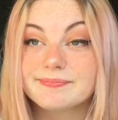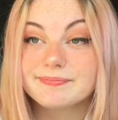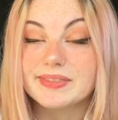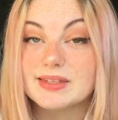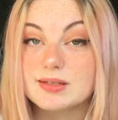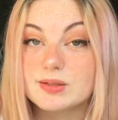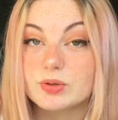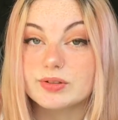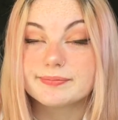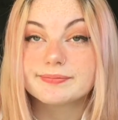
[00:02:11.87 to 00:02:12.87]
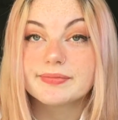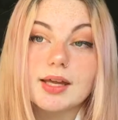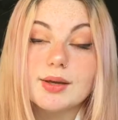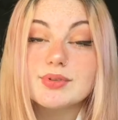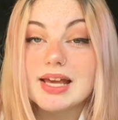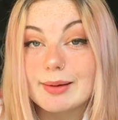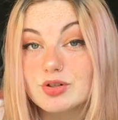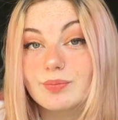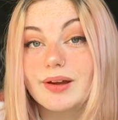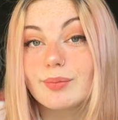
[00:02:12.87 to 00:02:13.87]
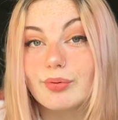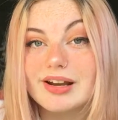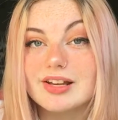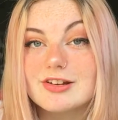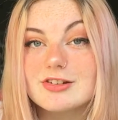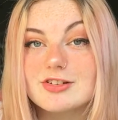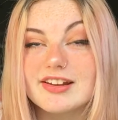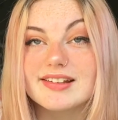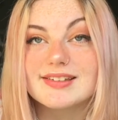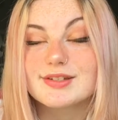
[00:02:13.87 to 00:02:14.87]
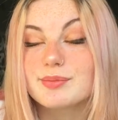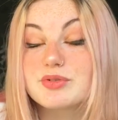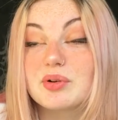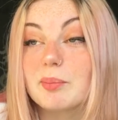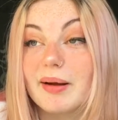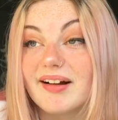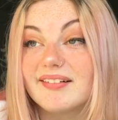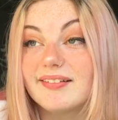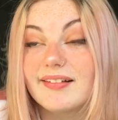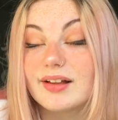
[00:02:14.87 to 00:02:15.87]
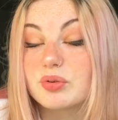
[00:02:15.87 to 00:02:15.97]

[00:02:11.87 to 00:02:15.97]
the stone, it was captured by the British in some sort of battle. I don't